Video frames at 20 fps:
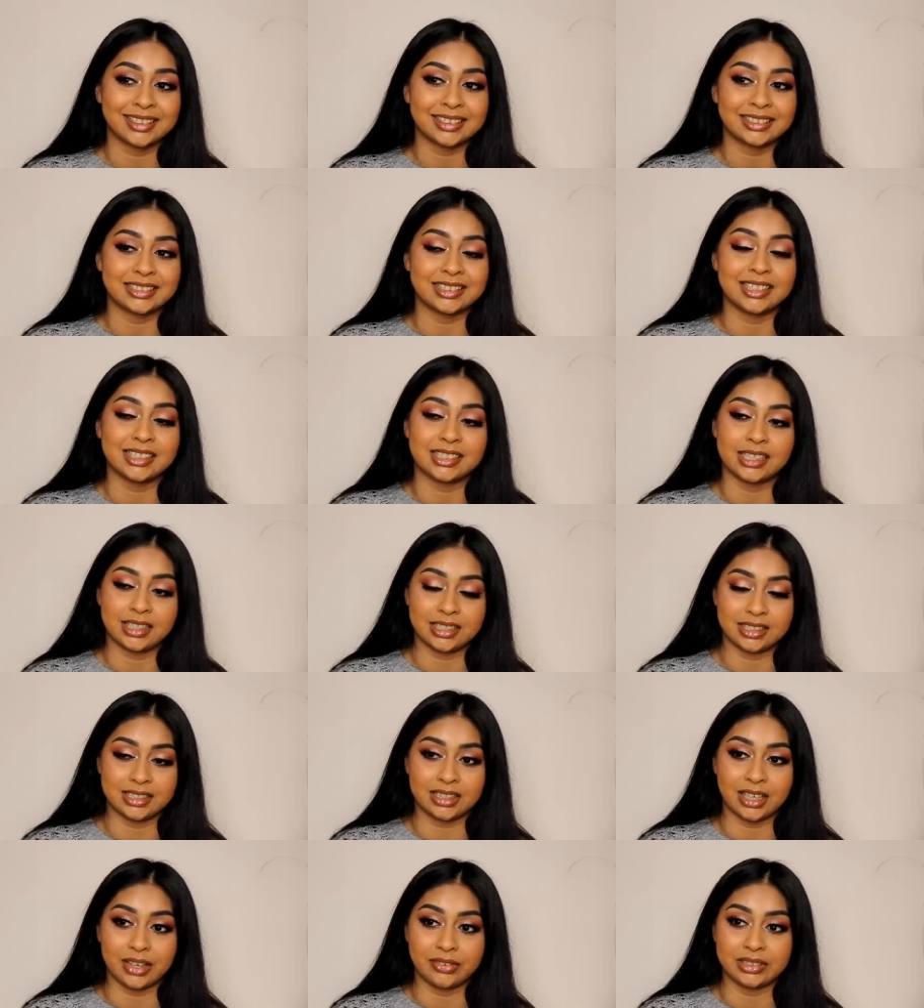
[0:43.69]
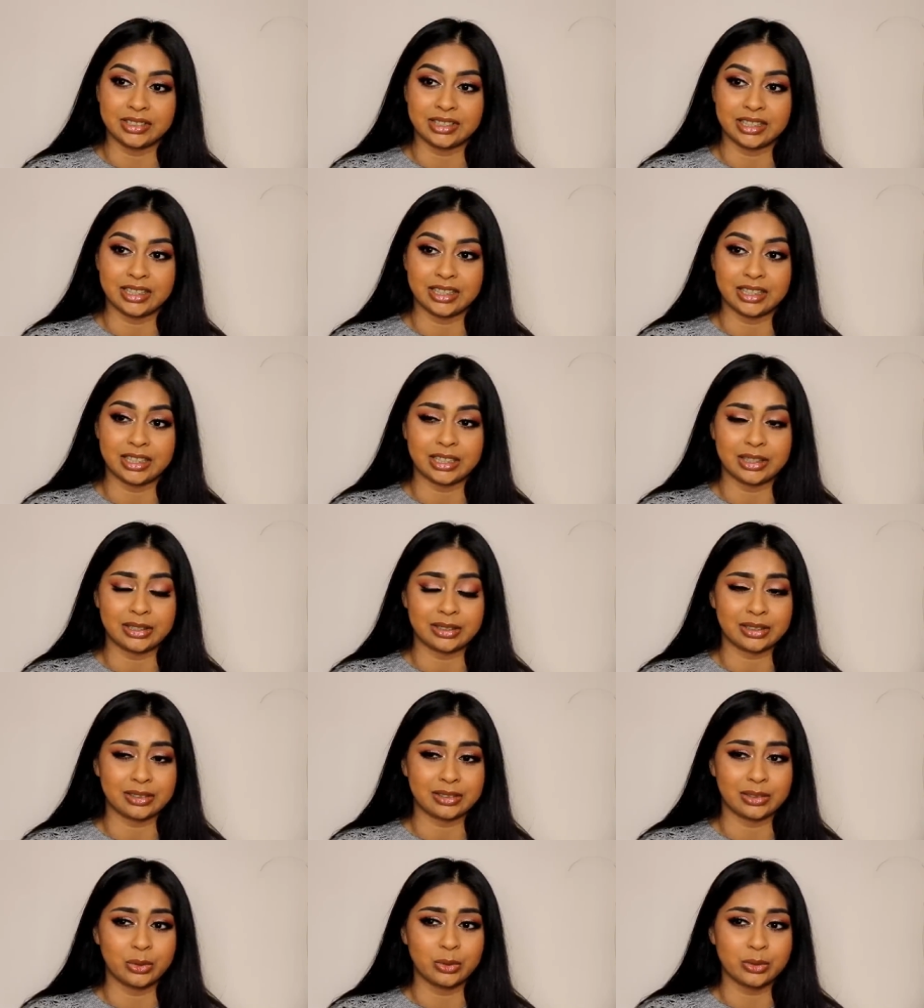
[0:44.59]
since I discovered it and it
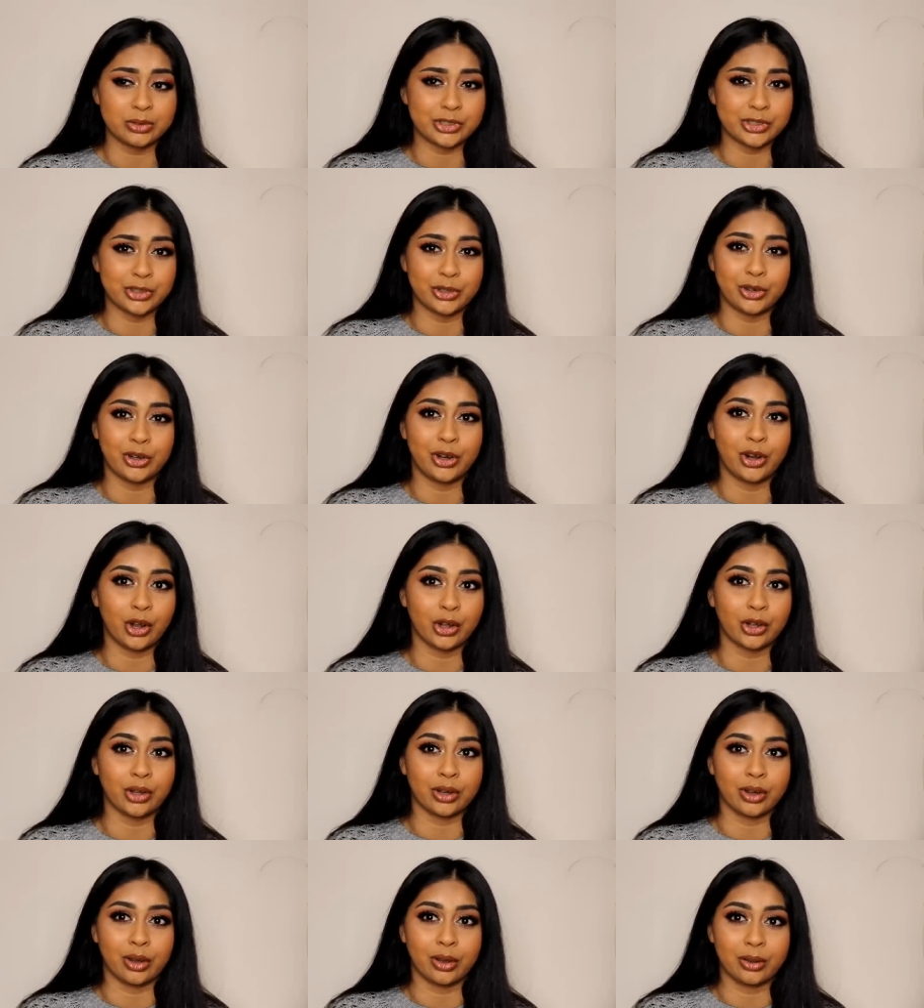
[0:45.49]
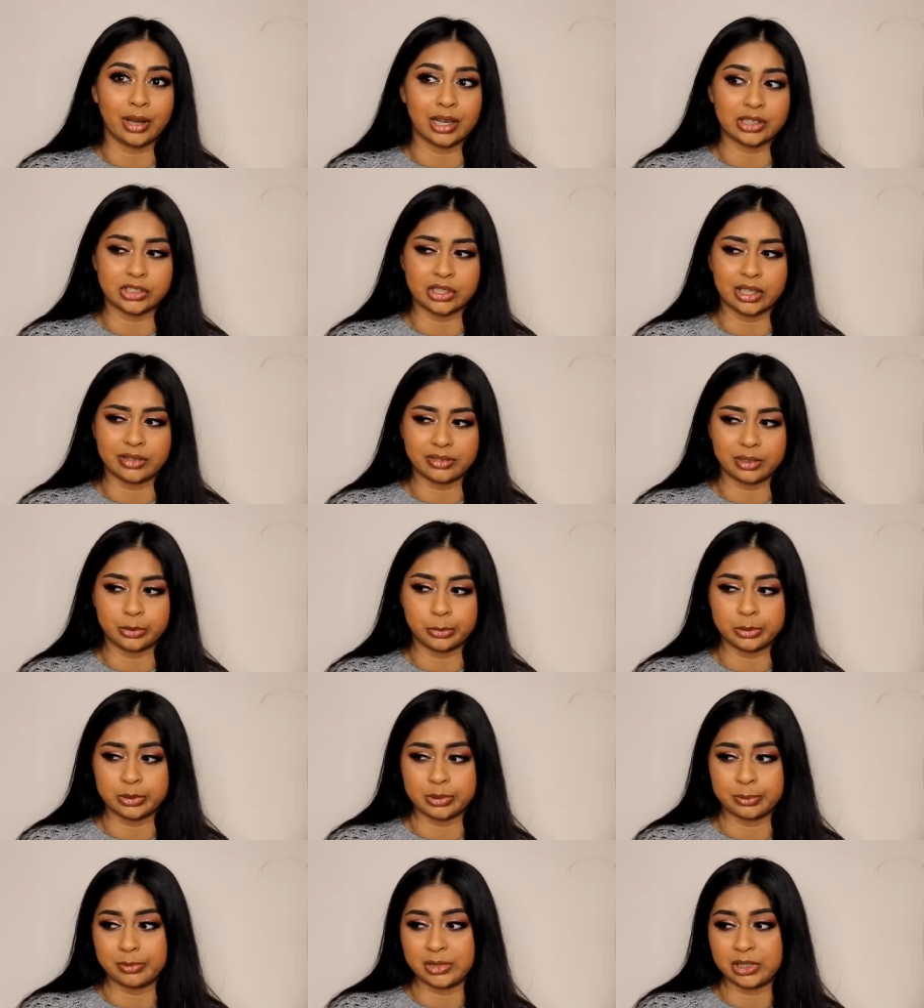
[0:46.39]
launched not long ago actually I think it
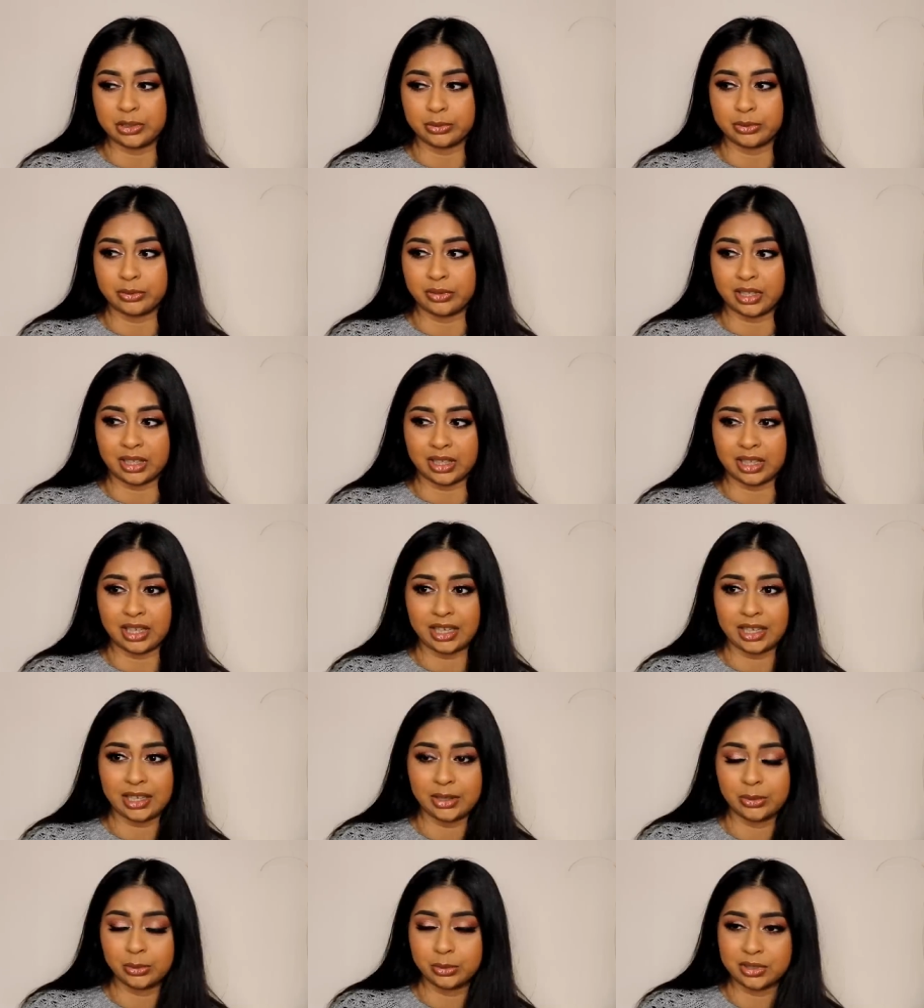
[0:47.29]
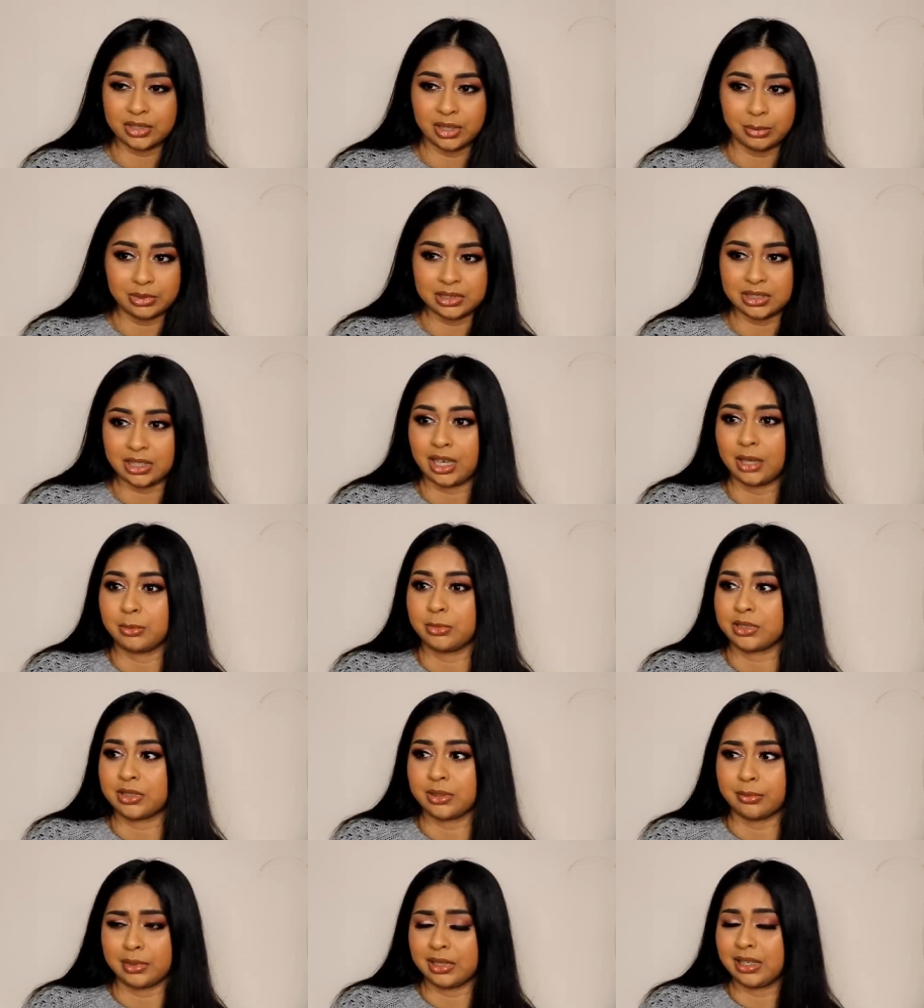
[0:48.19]
was the middle of the year or summertime
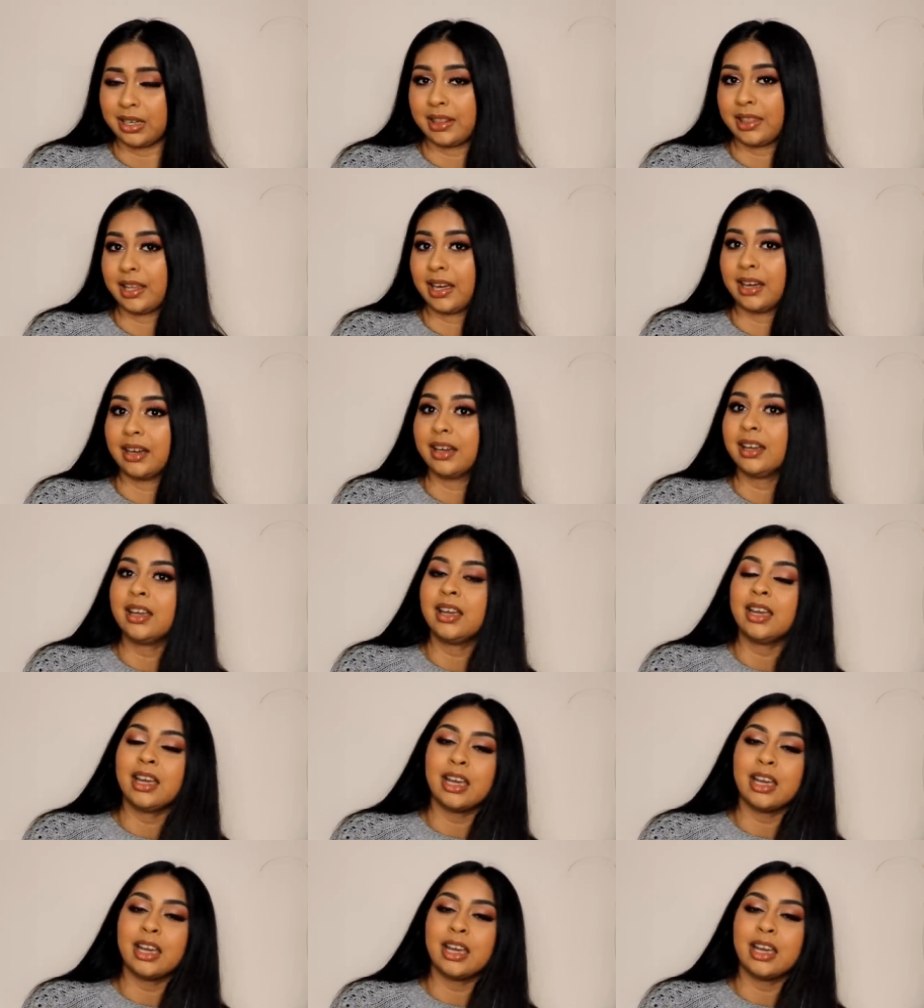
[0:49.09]
or something like that